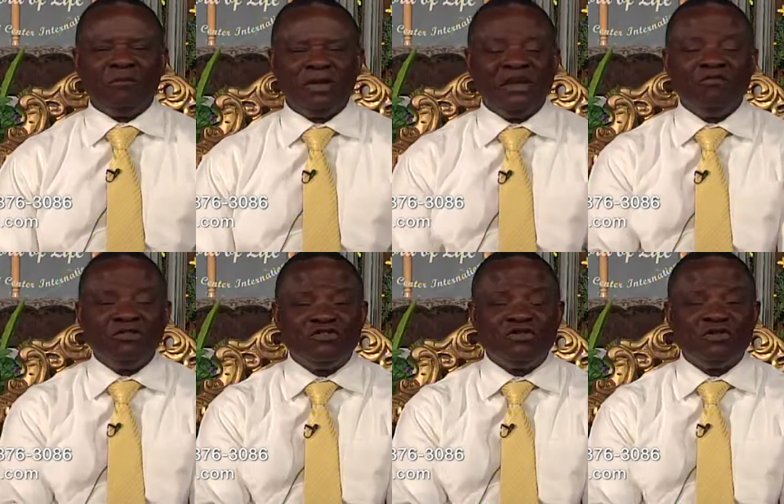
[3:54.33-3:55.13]
beginning
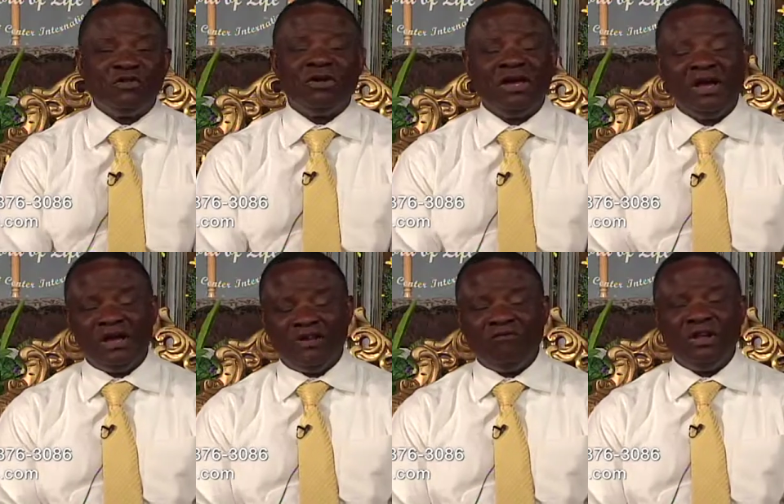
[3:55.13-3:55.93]
with you
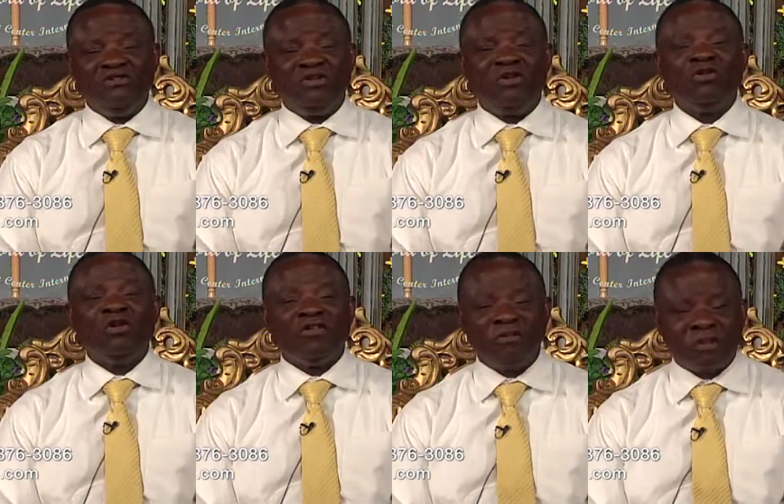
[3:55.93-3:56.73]
and eventually
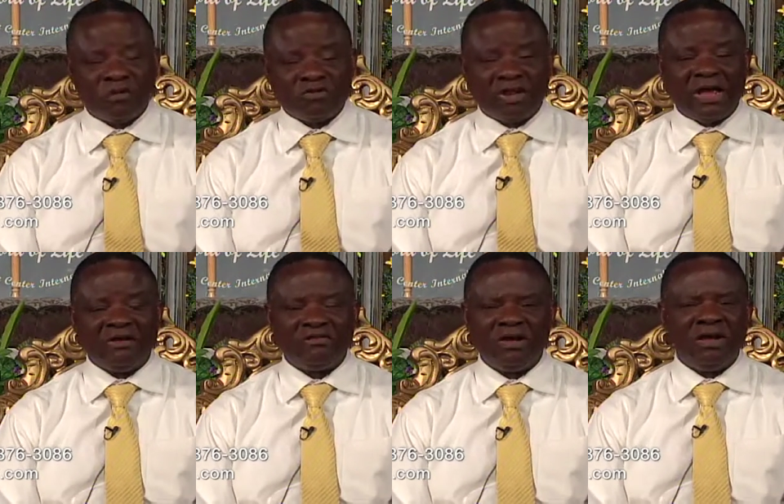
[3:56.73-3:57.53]
with other people's lives.